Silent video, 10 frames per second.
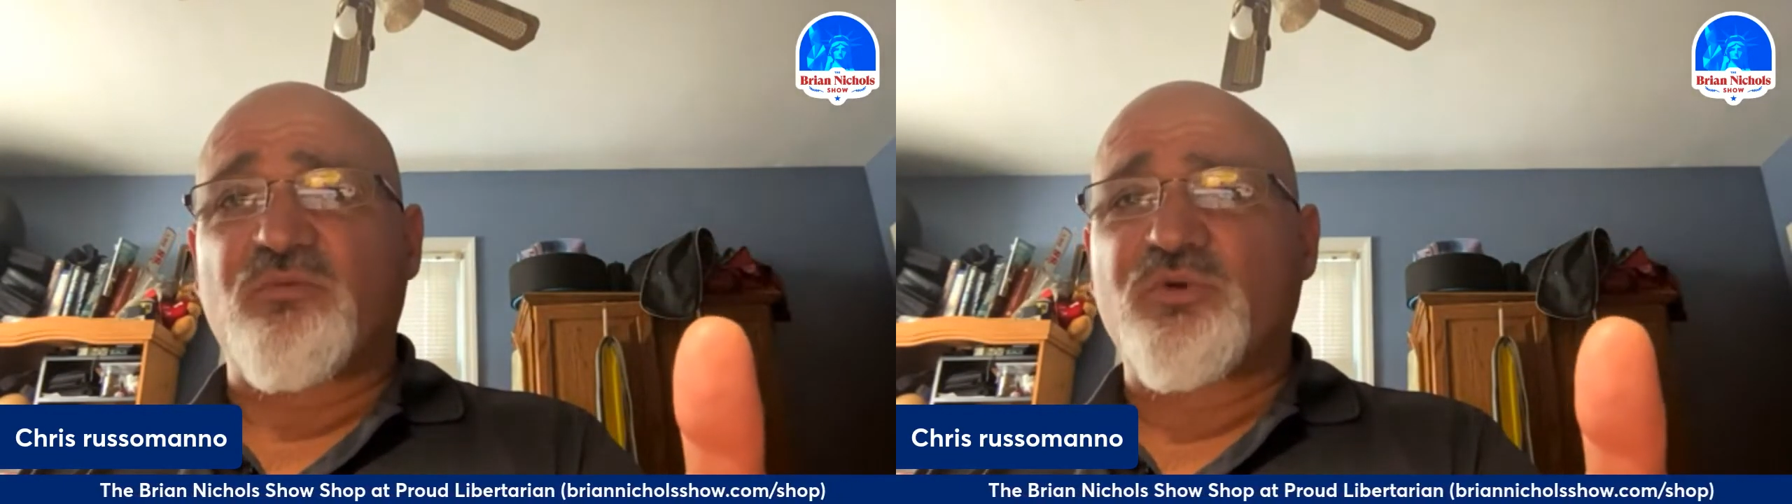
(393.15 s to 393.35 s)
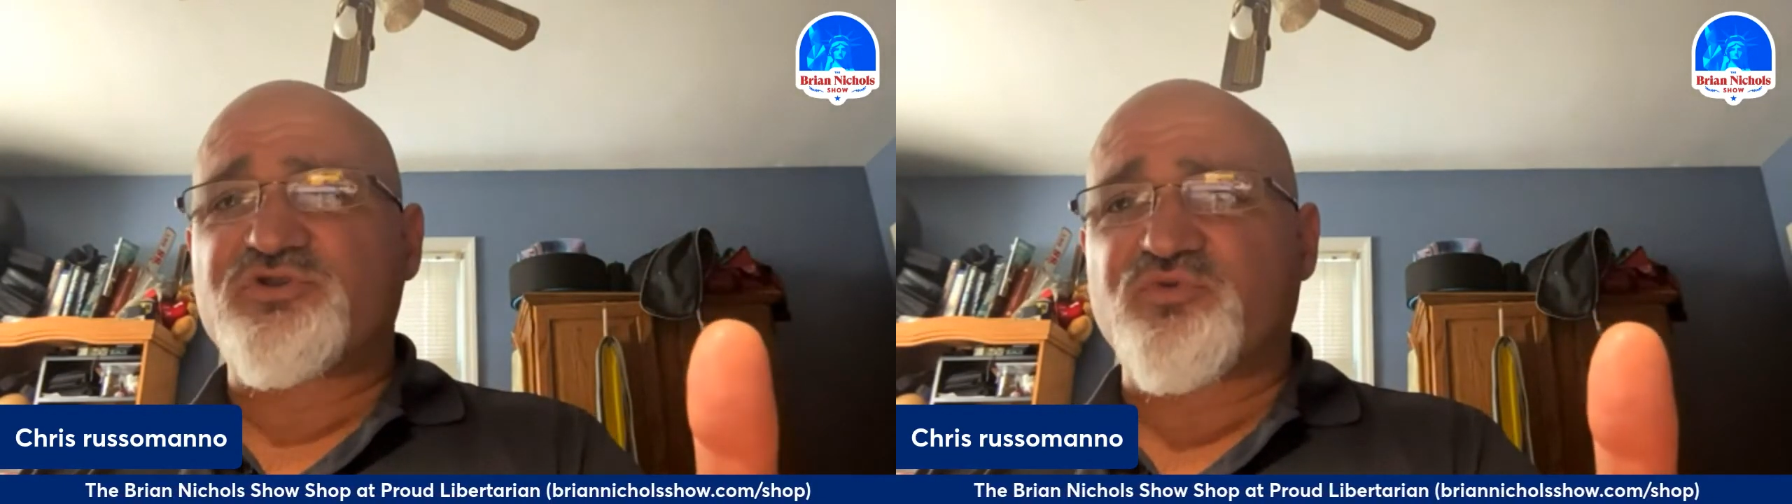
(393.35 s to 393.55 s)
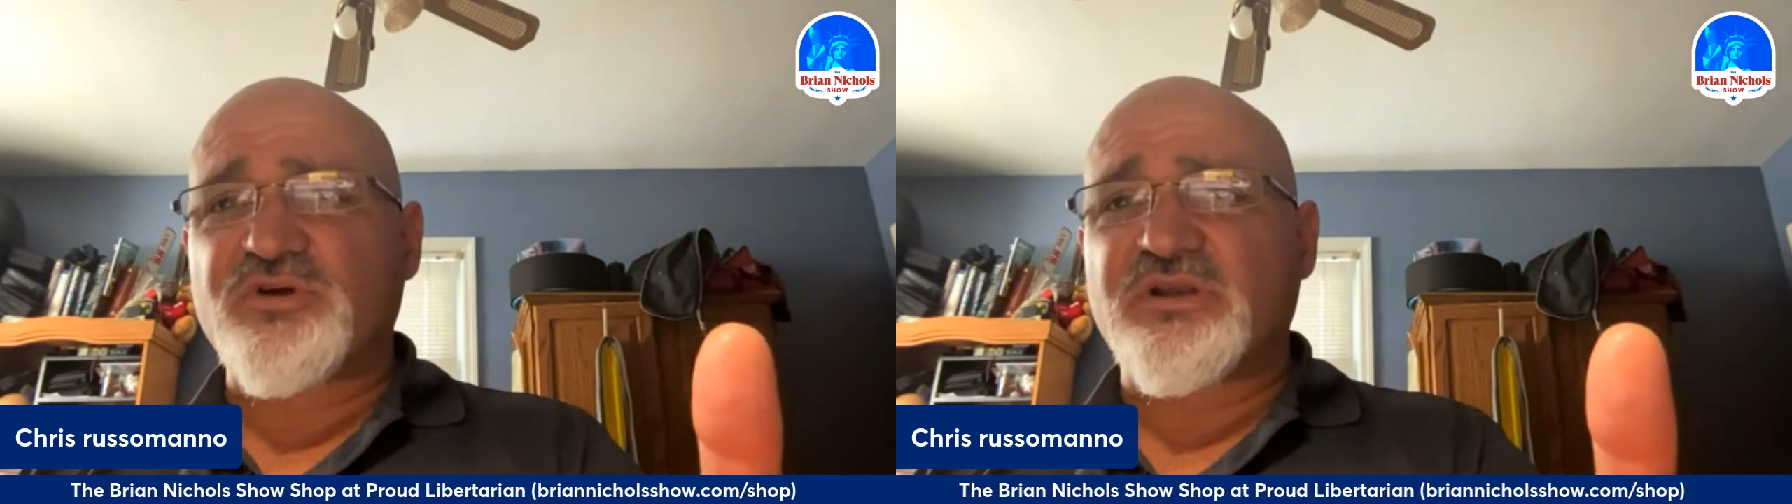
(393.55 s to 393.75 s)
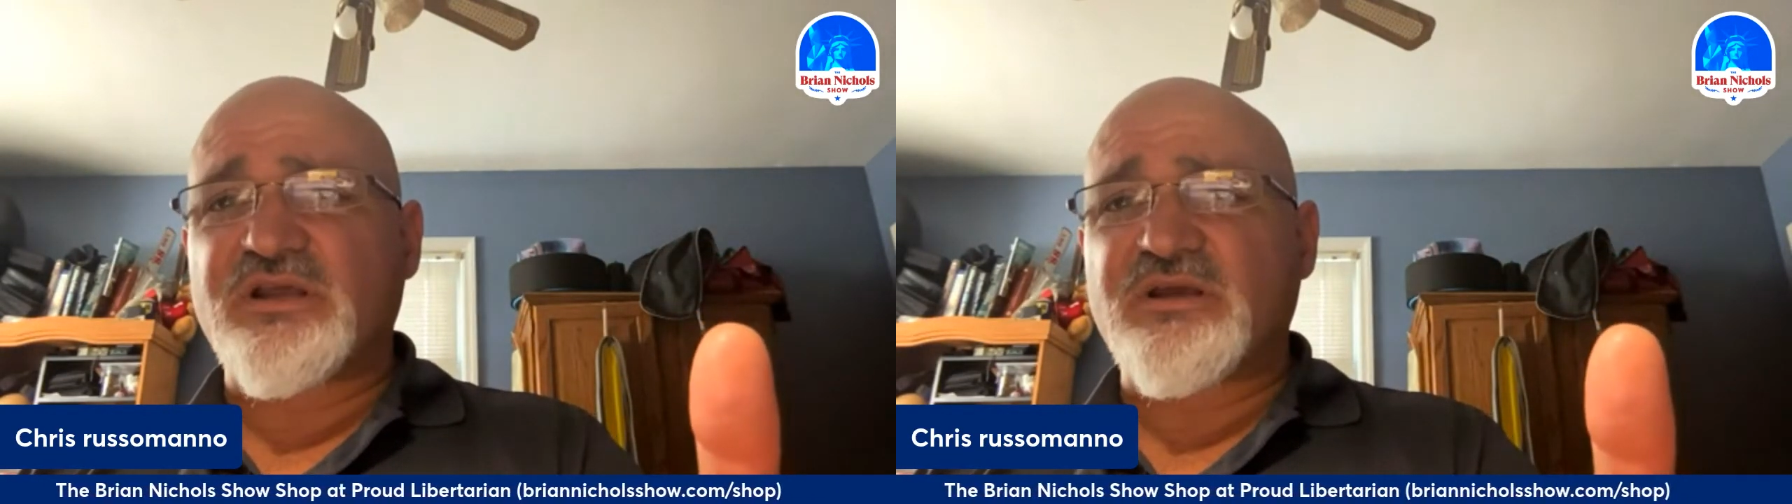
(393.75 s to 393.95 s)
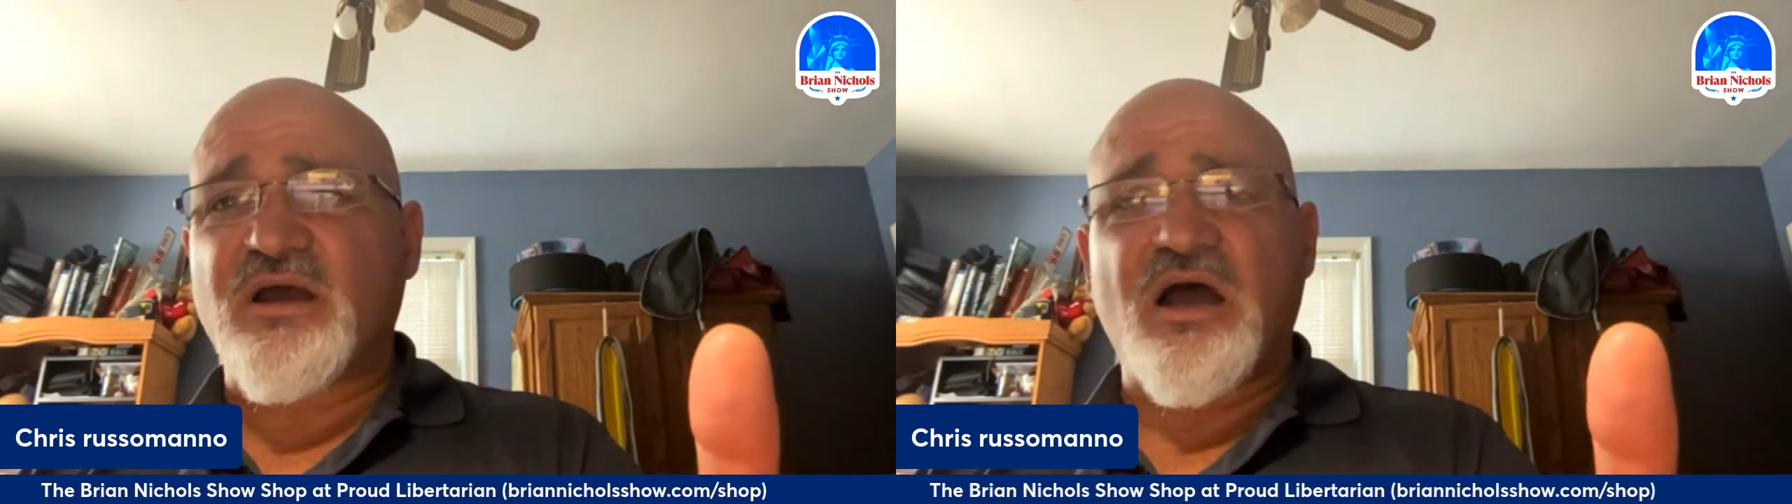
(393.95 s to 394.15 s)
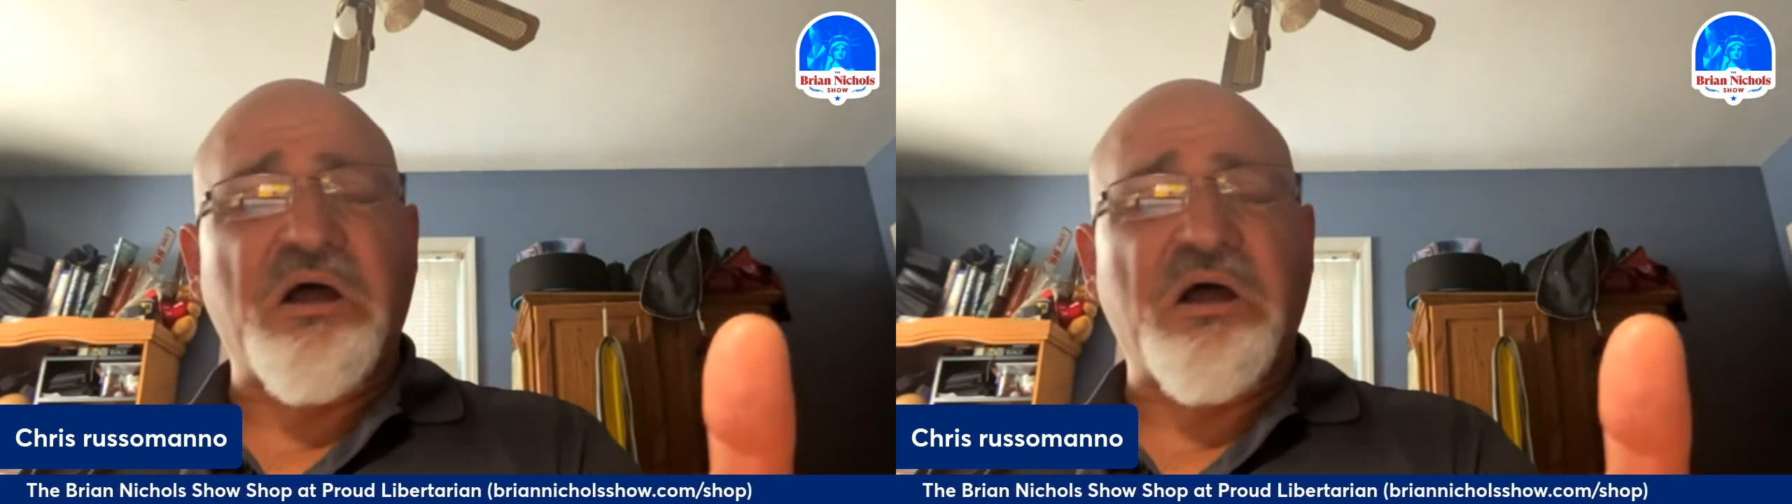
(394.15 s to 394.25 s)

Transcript: which really